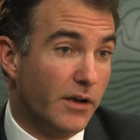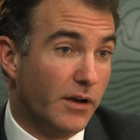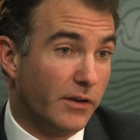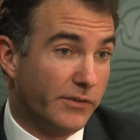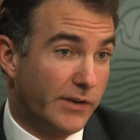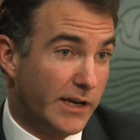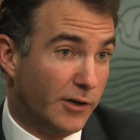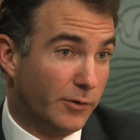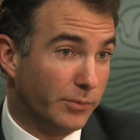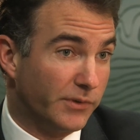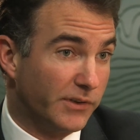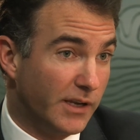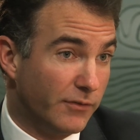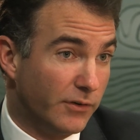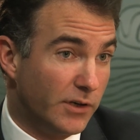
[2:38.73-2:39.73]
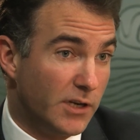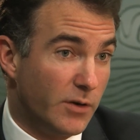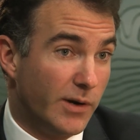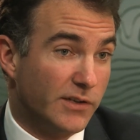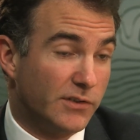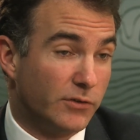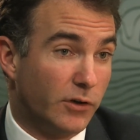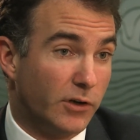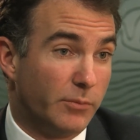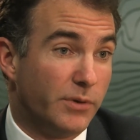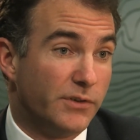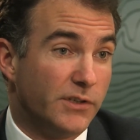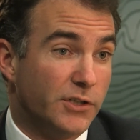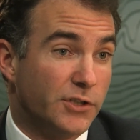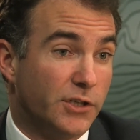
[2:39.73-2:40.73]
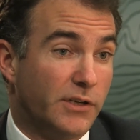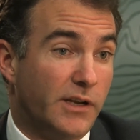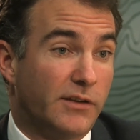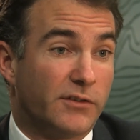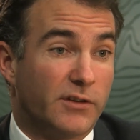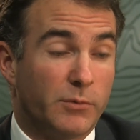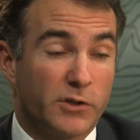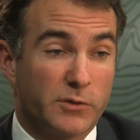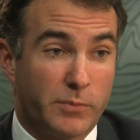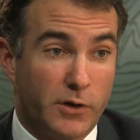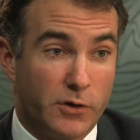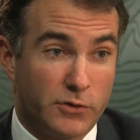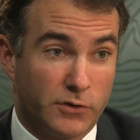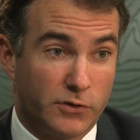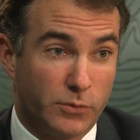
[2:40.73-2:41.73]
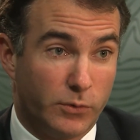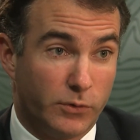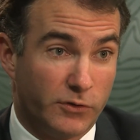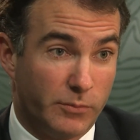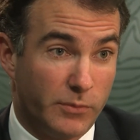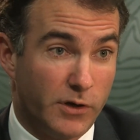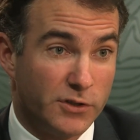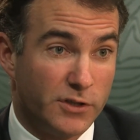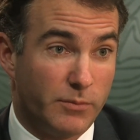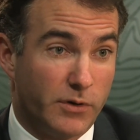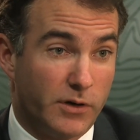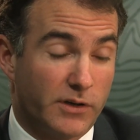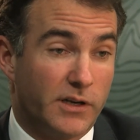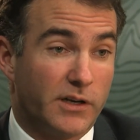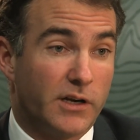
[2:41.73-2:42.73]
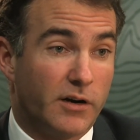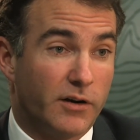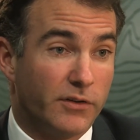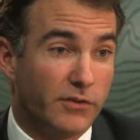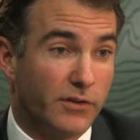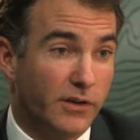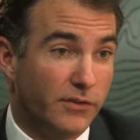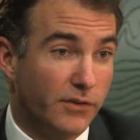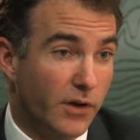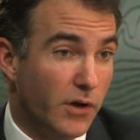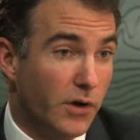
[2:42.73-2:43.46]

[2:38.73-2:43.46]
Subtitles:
has helped, given a US dollar position and some exposure towards emerging market currencies